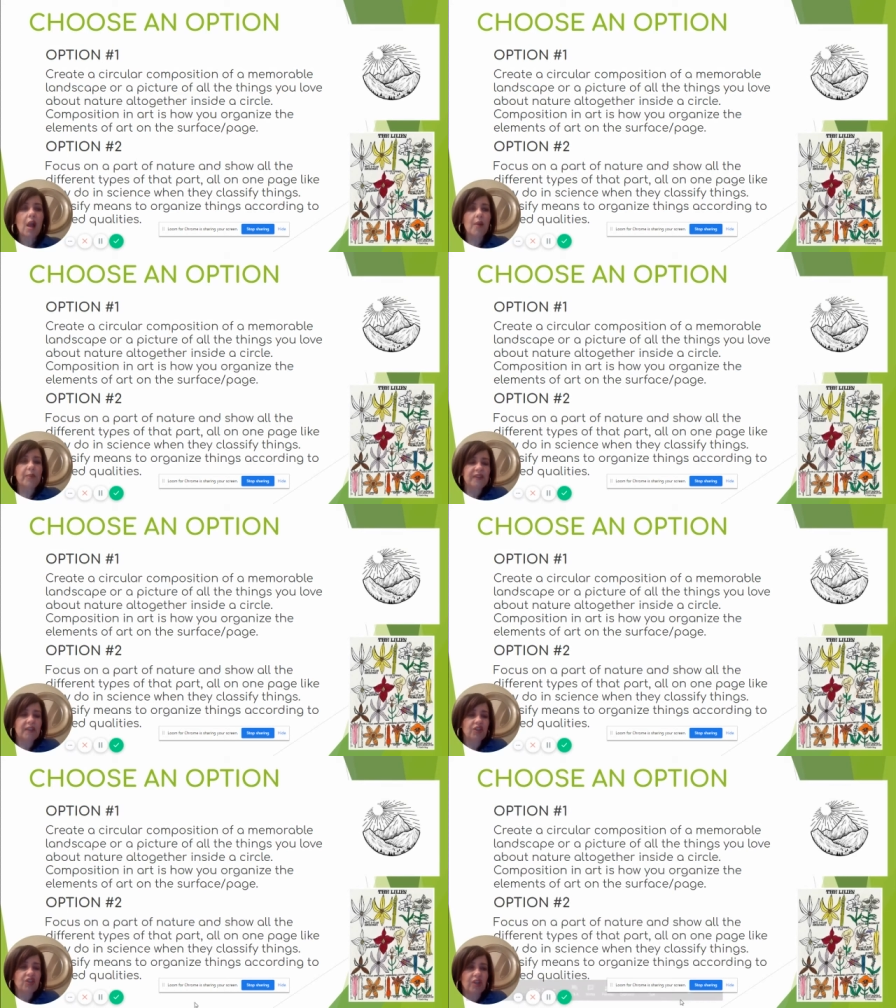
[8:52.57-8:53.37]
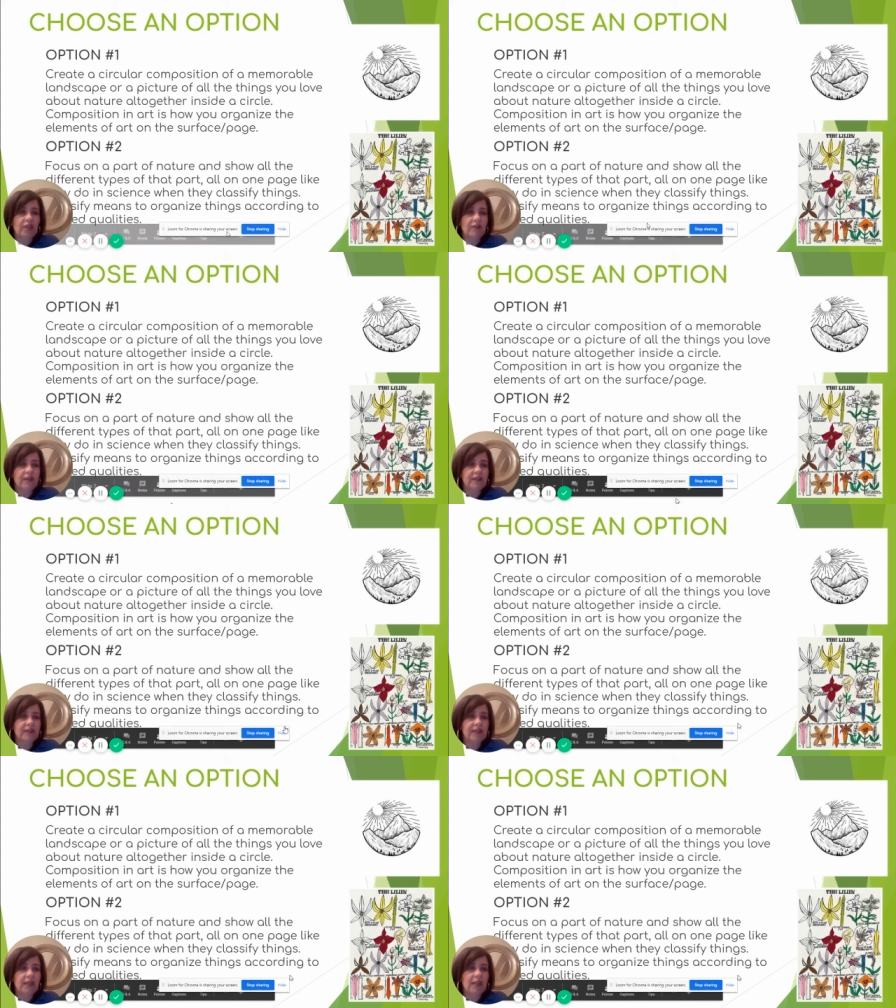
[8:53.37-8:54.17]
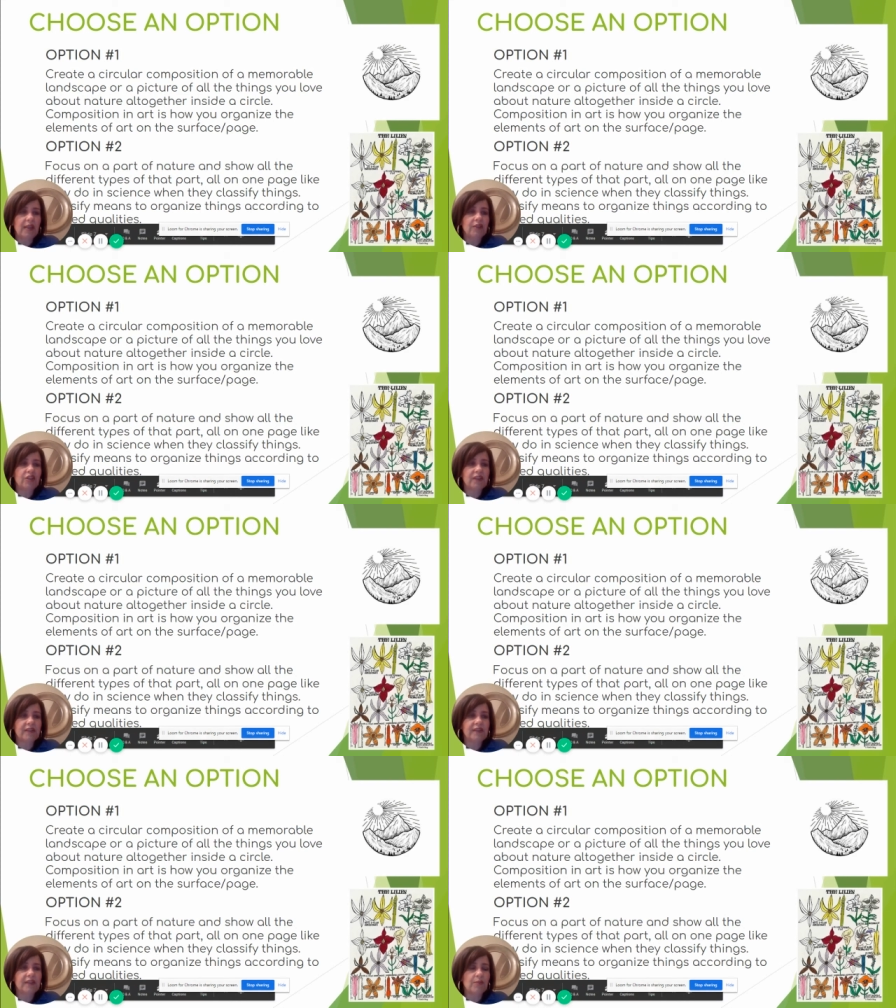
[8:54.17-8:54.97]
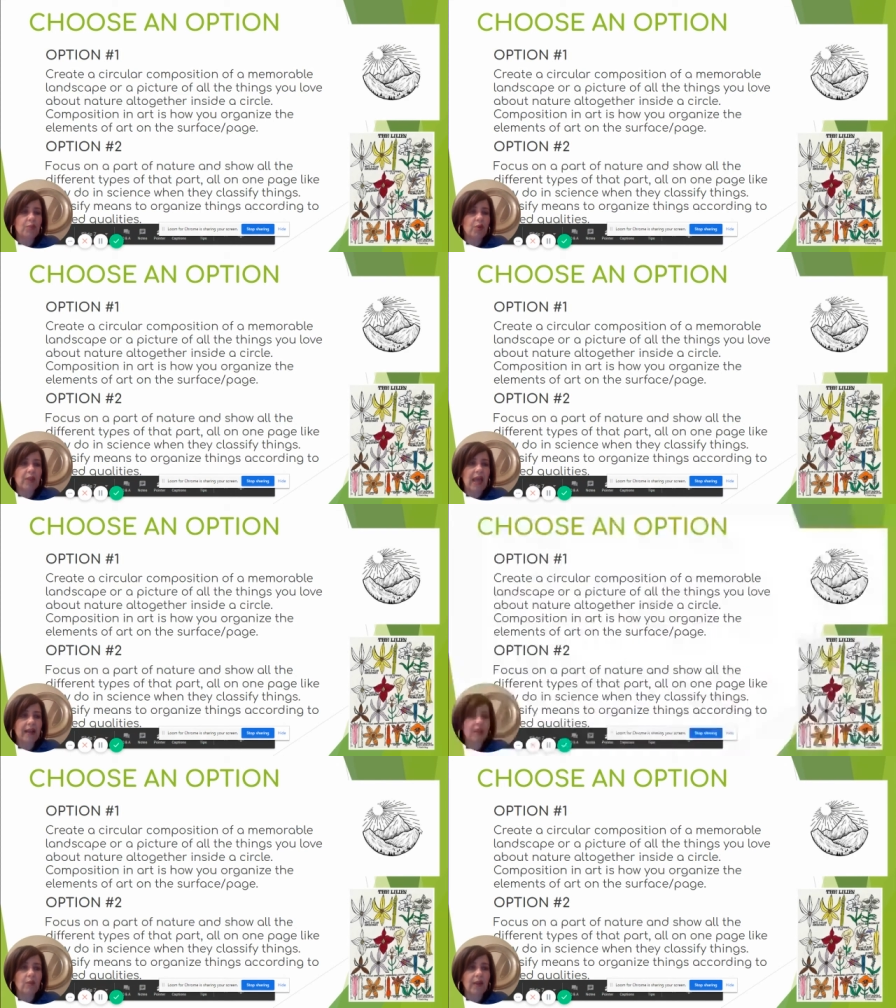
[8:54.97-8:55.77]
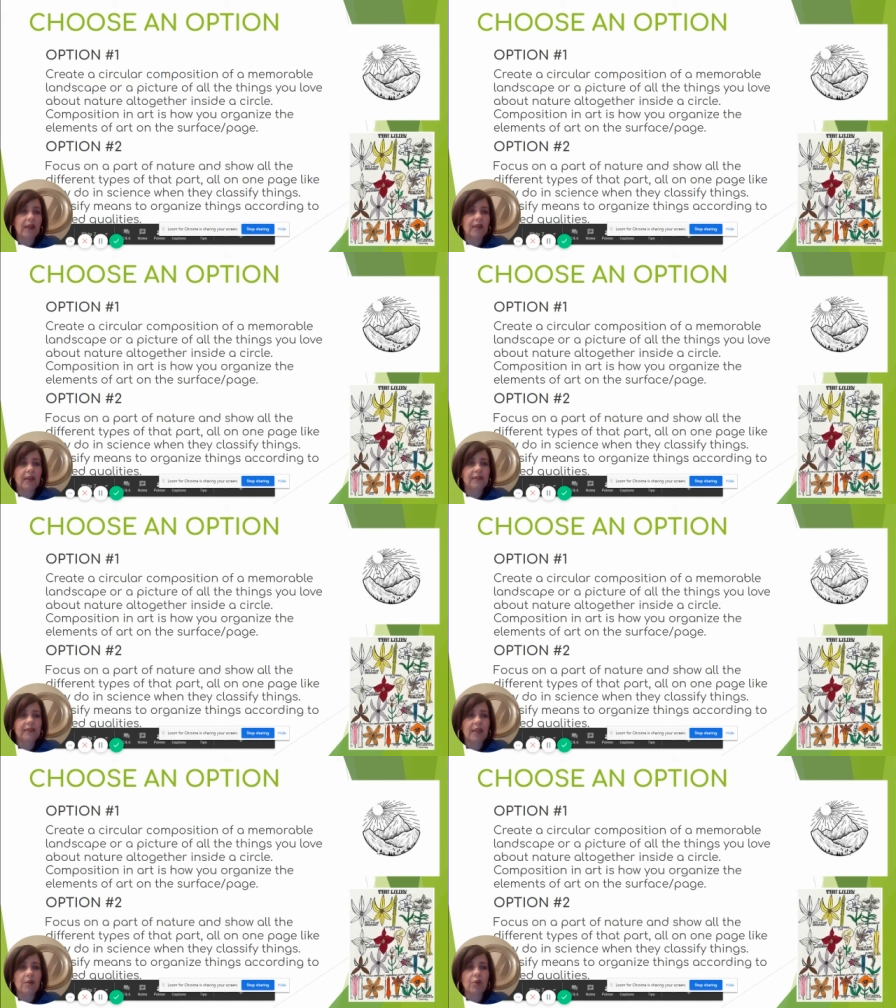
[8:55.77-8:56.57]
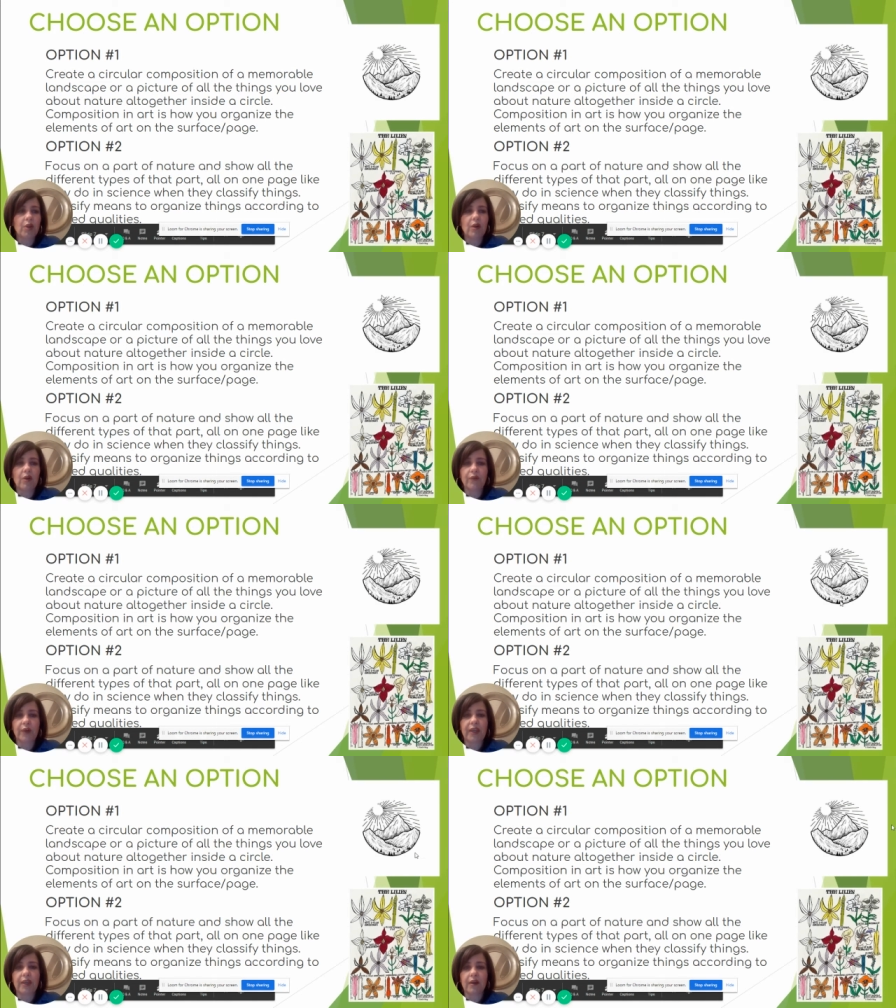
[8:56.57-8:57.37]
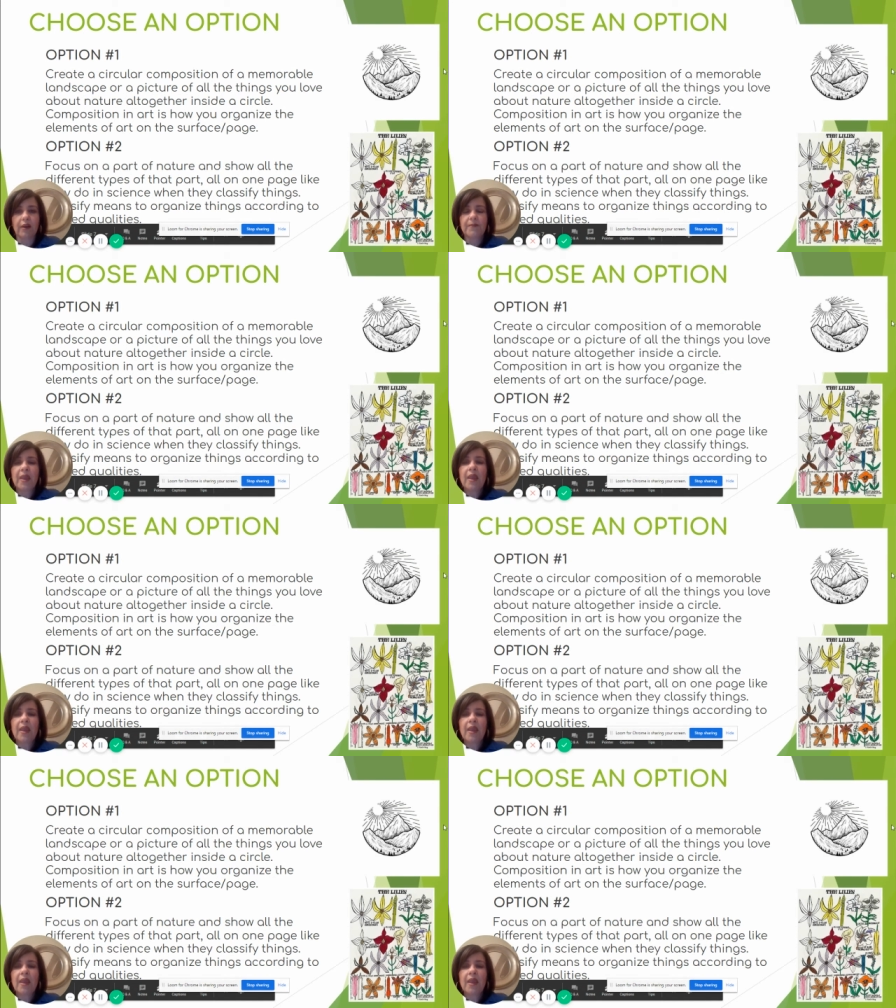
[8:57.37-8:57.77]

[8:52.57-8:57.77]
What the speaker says: composition. You can see just a simple black and white example over here.